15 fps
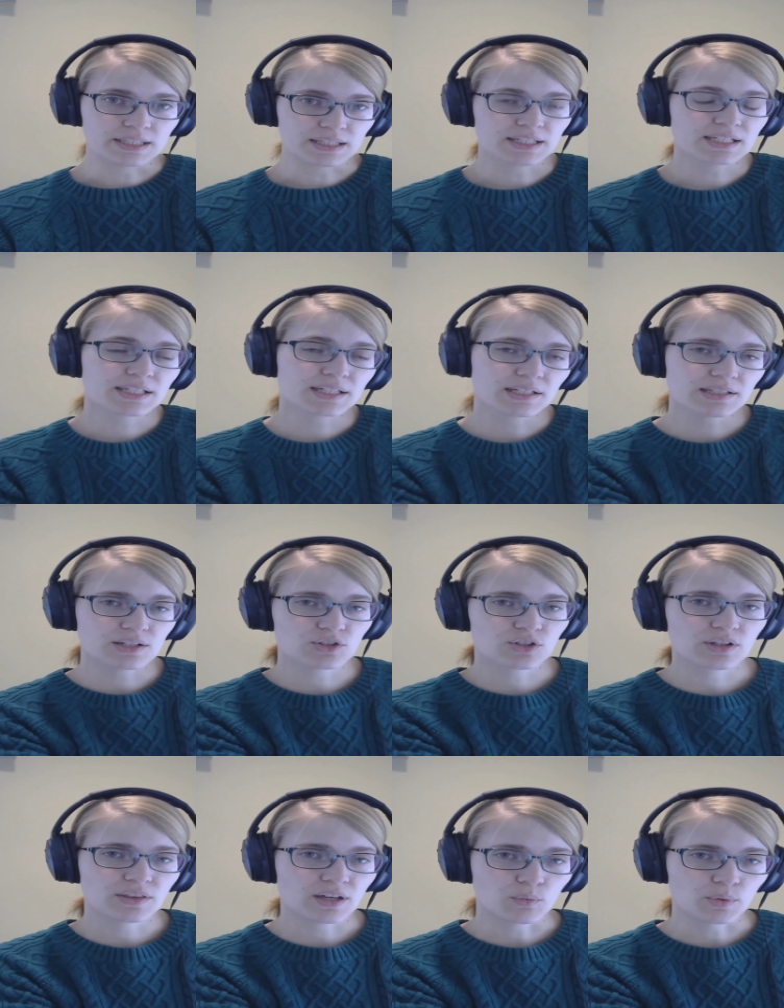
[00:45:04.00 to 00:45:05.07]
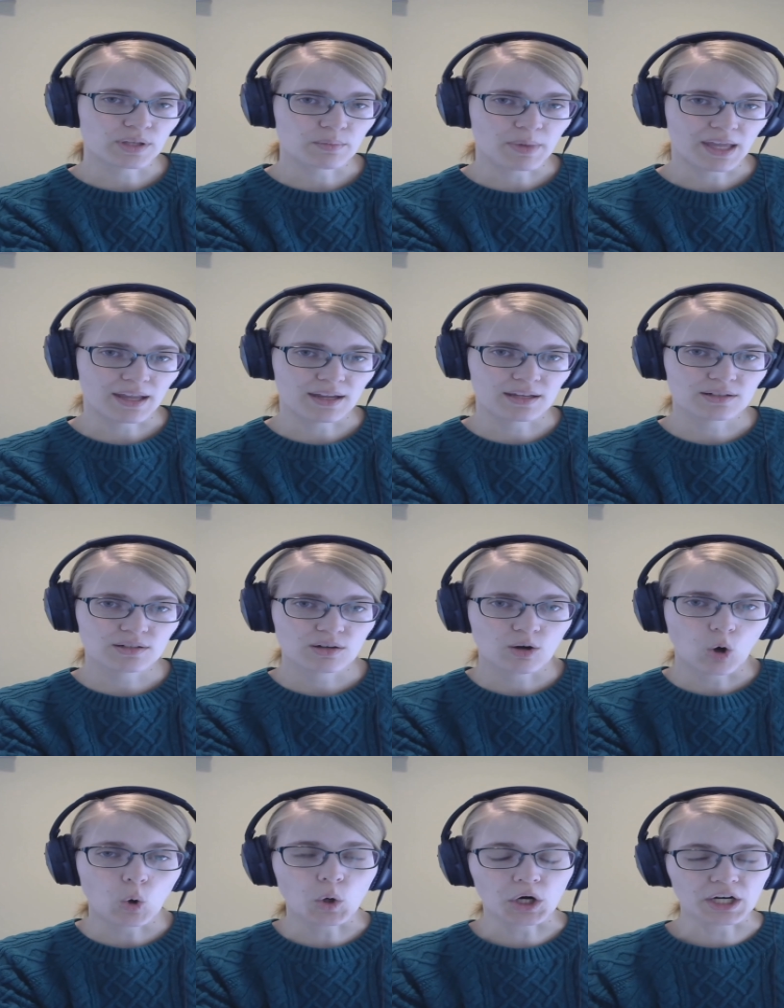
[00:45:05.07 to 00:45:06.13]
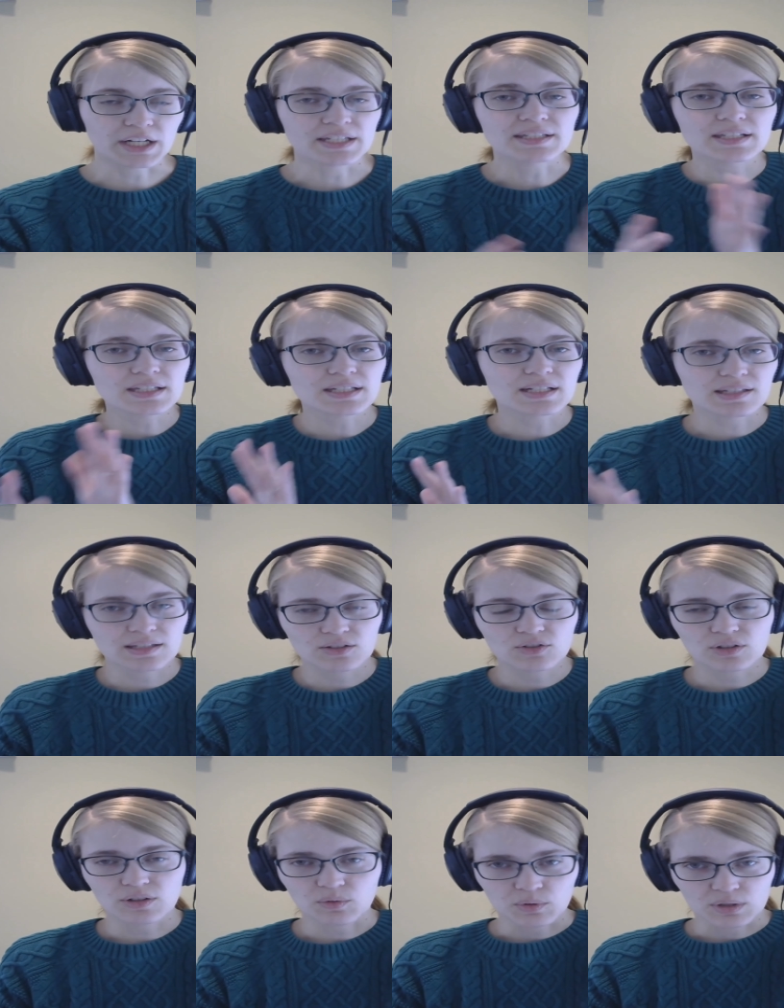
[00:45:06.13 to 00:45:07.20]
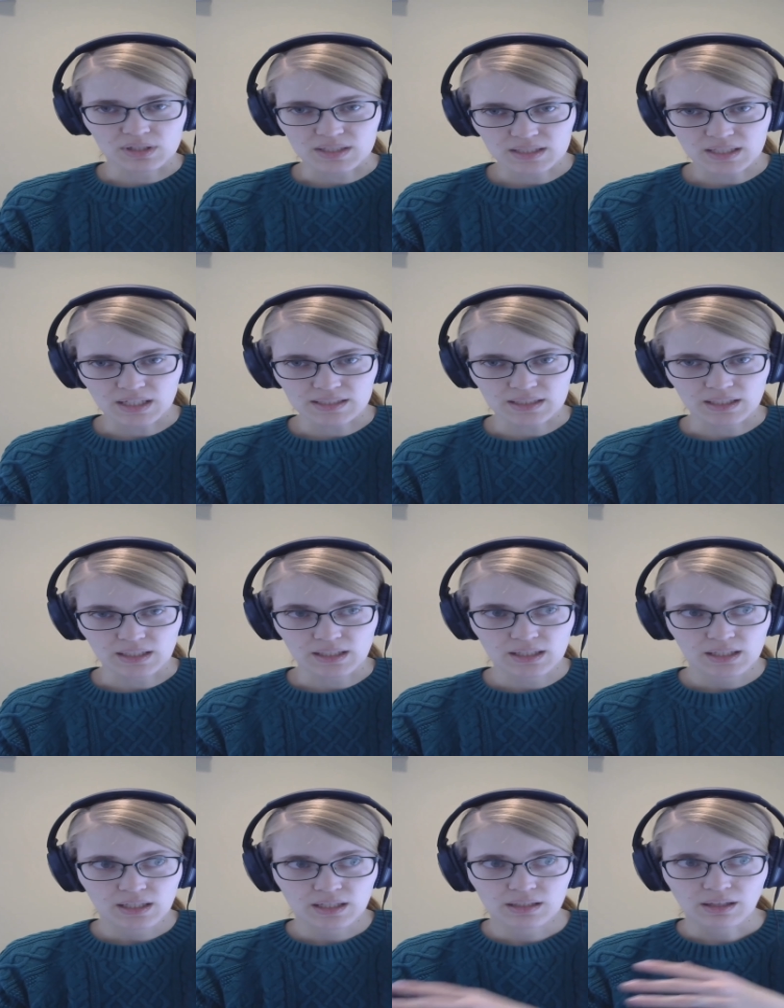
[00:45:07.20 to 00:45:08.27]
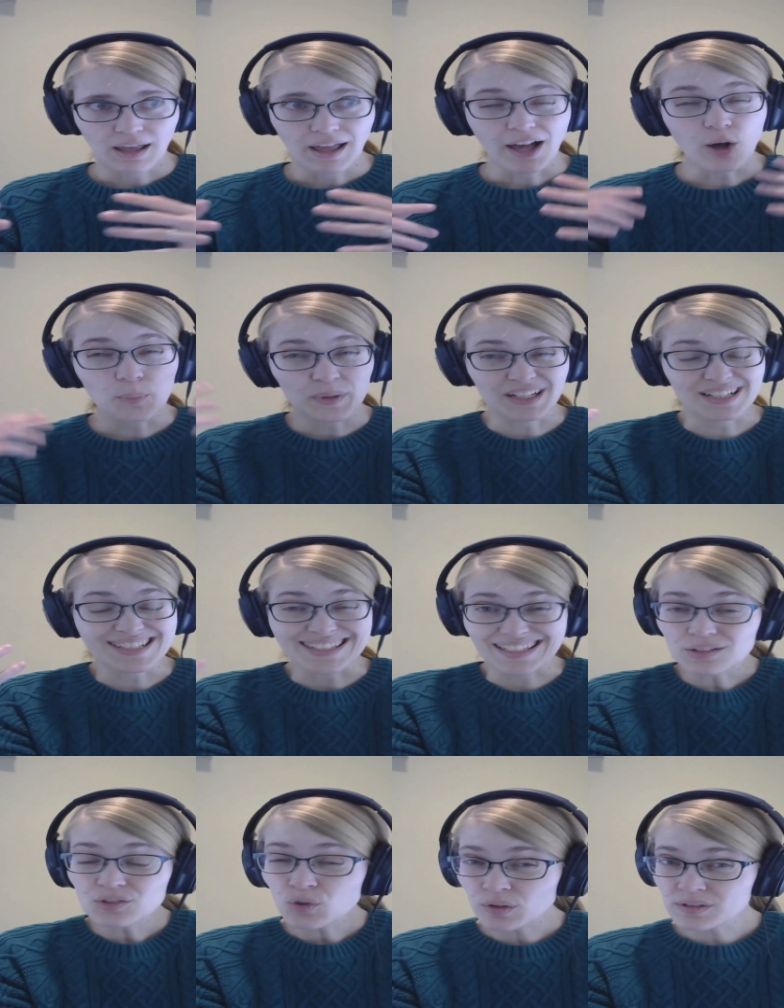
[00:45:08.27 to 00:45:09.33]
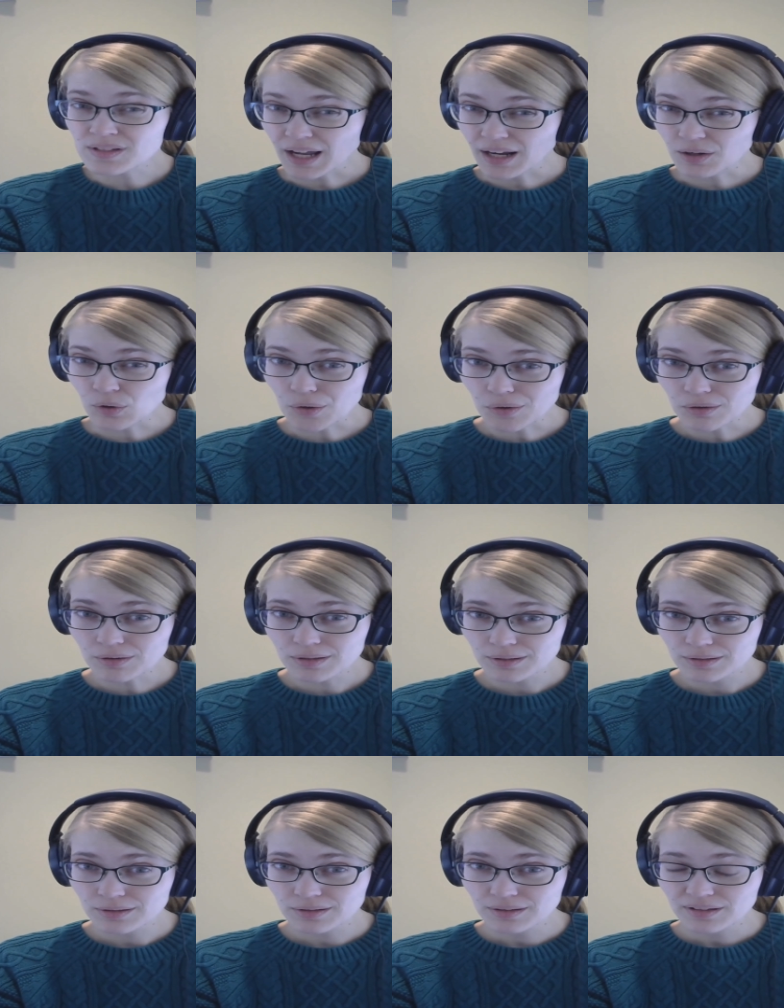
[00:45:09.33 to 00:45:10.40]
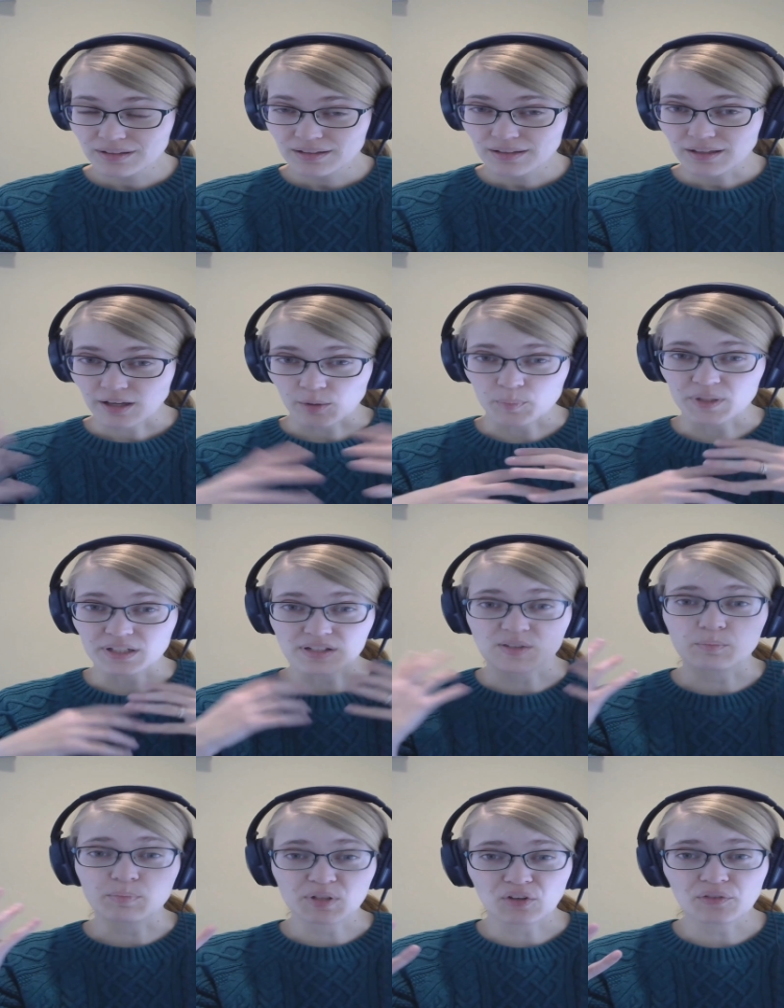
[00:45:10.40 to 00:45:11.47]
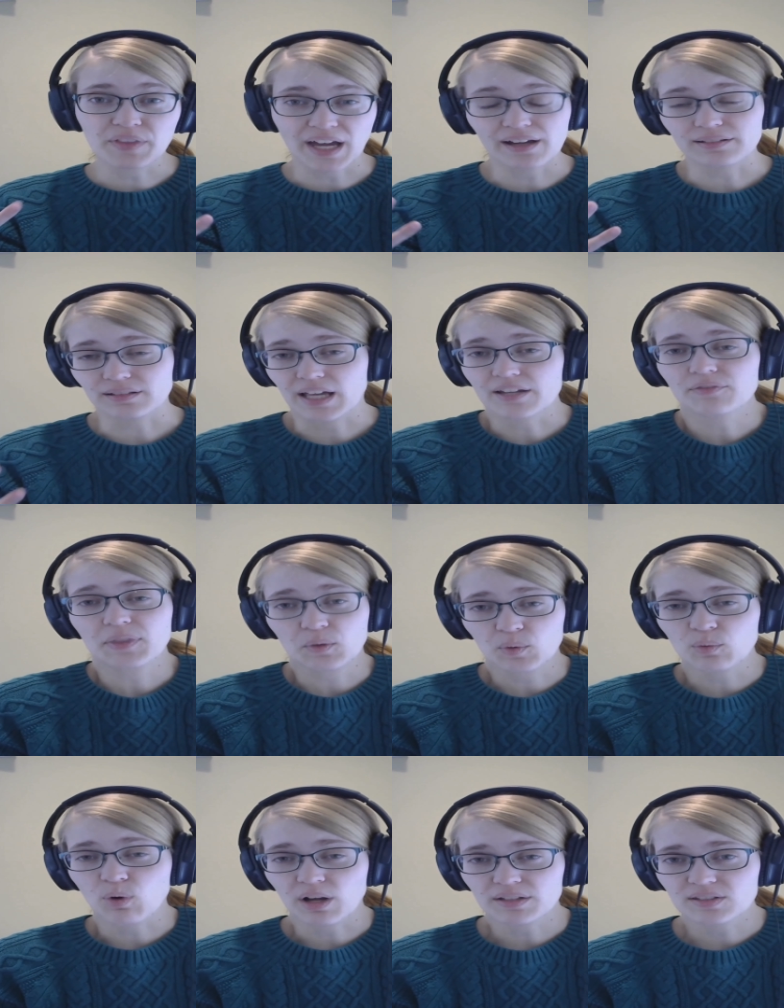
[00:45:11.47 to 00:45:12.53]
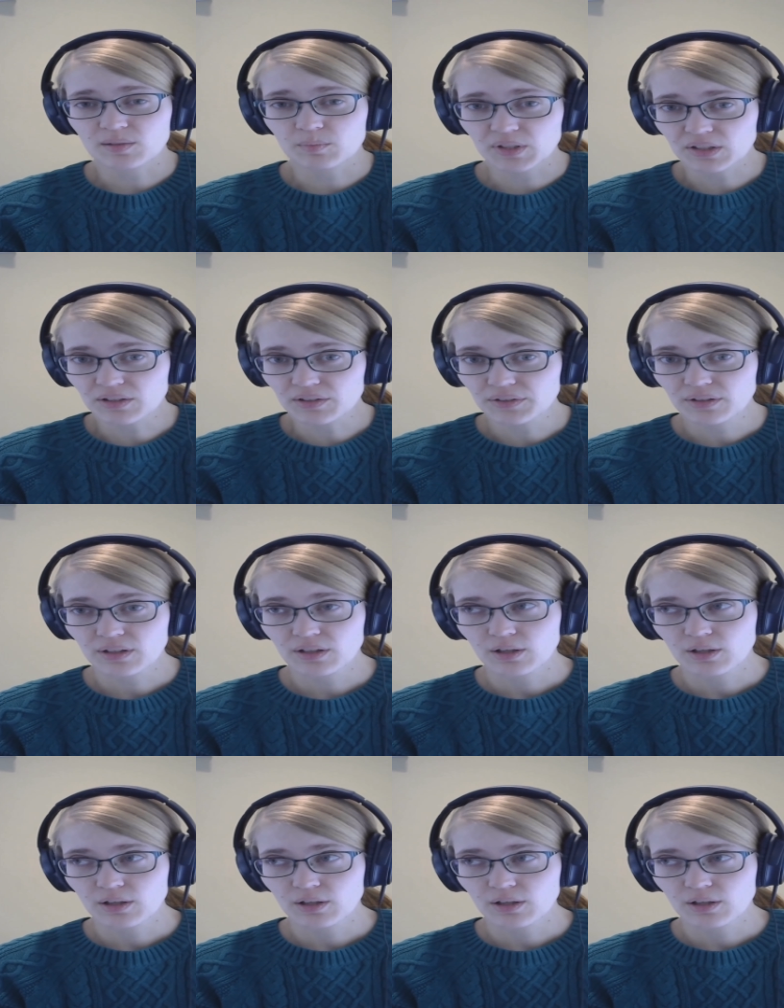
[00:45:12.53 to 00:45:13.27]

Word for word: did this decision that we made, or is this decision that we're discussing helping us get towards that goal, helping us build that life that we want to build,